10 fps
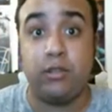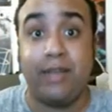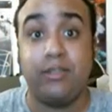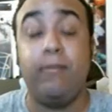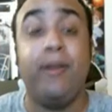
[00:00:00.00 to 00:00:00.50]
as
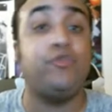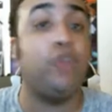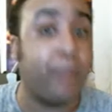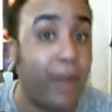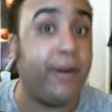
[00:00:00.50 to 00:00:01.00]
a mystery
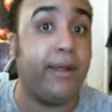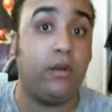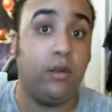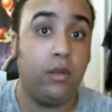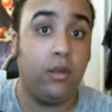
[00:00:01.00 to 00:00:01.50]
opponent
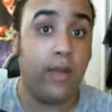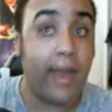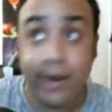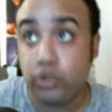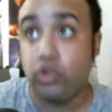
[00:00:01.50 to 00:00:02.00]

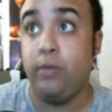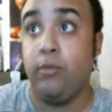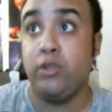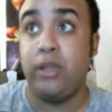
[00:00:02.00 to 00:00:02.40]
at Extreme Rules.